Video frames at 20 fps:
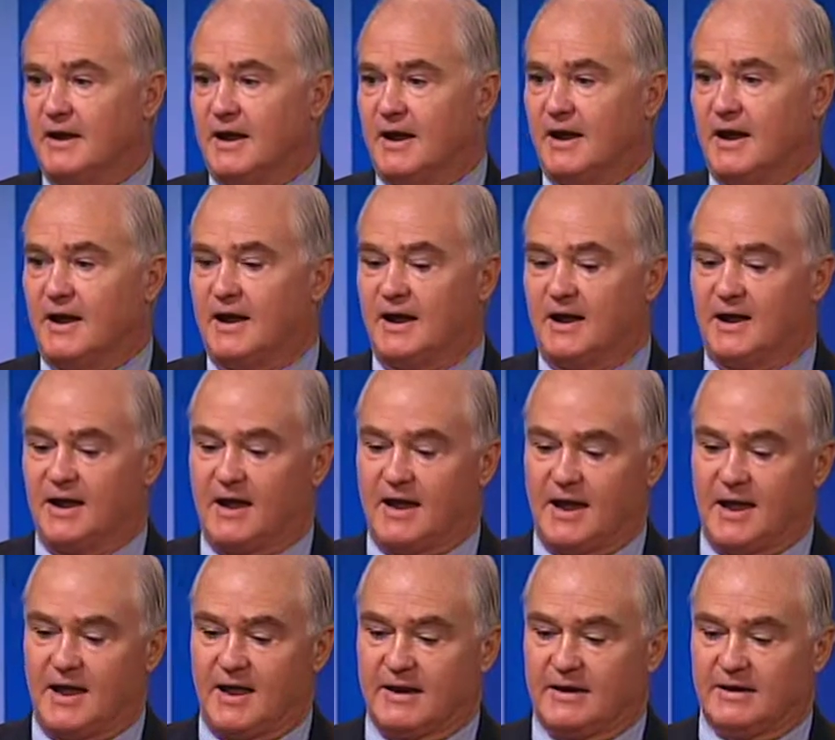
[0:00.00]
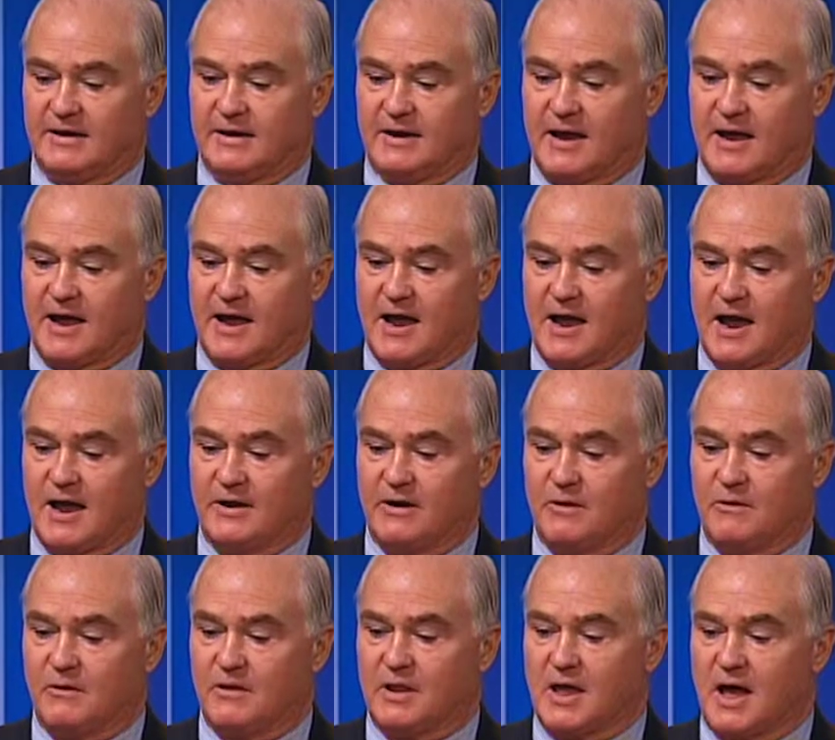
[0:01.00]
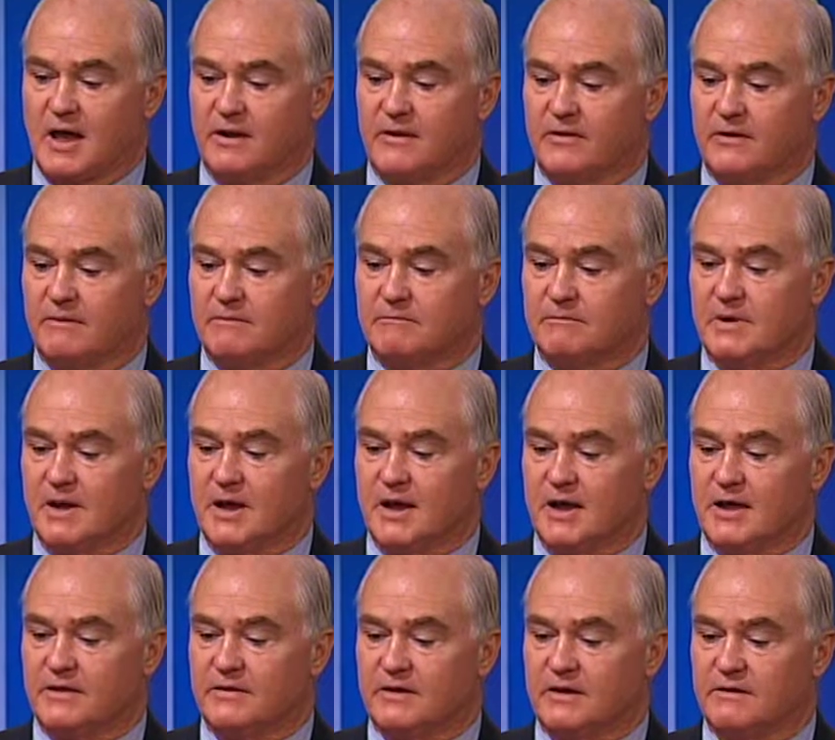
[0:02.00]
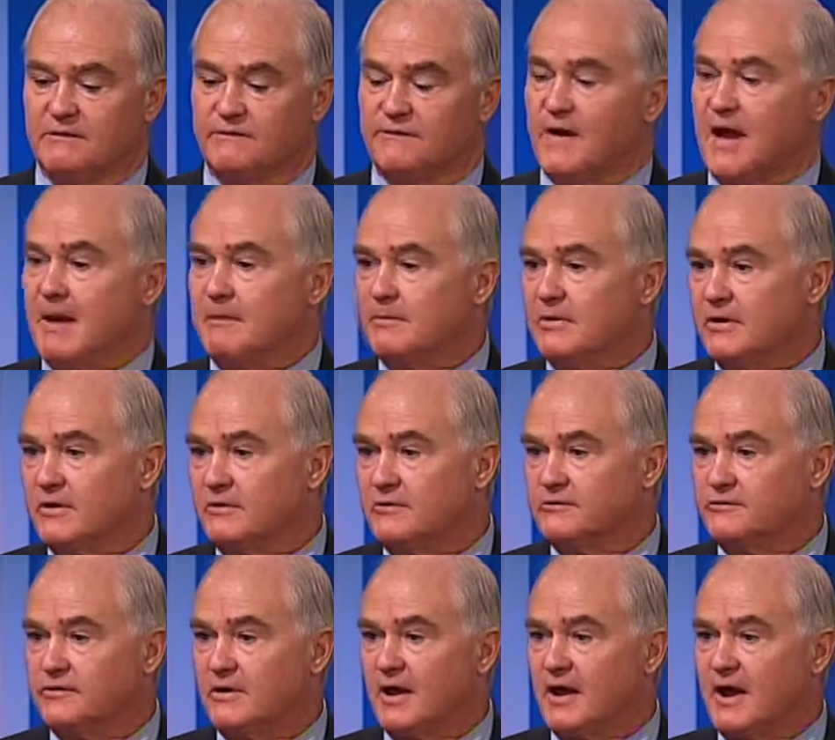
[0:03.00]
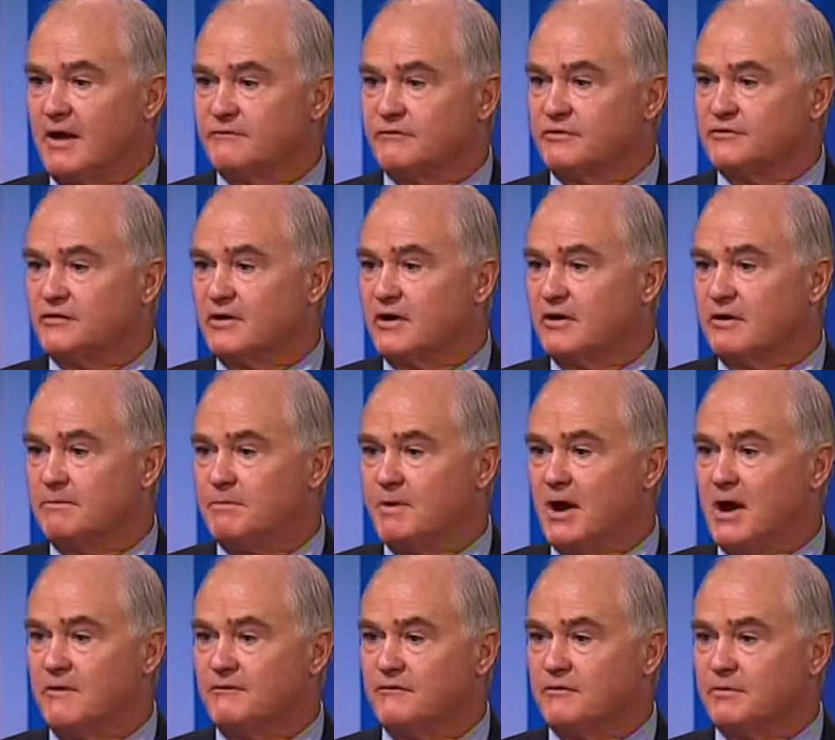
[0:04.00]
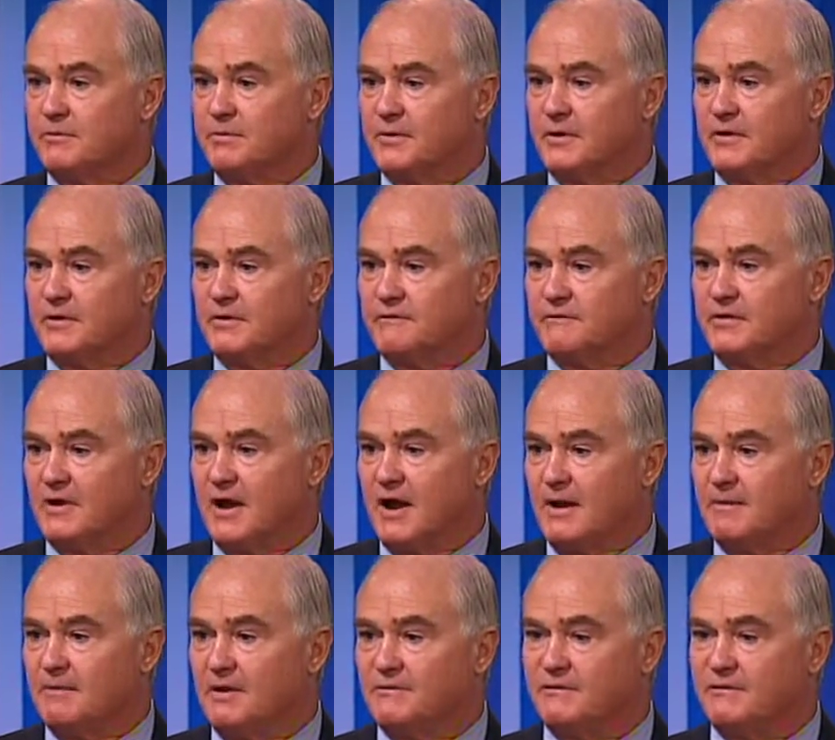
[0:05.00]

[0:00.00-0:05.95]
Uh, and uh, I know a lot of them, uh, the families uh, have to say goodbye for a period of time, mm-hmm.